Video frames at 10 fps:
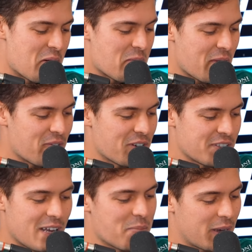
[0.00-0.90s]
my
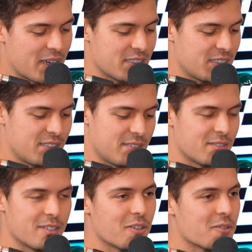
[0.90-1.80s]
first lap because
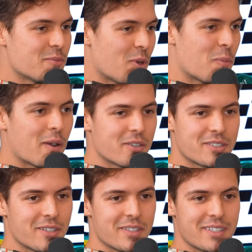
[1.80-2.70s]
you know no power
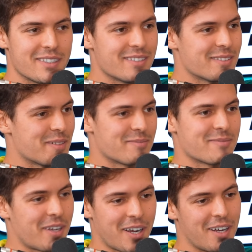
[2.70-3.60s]
steering the
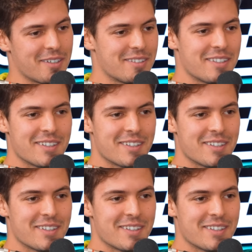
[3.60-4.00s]
the car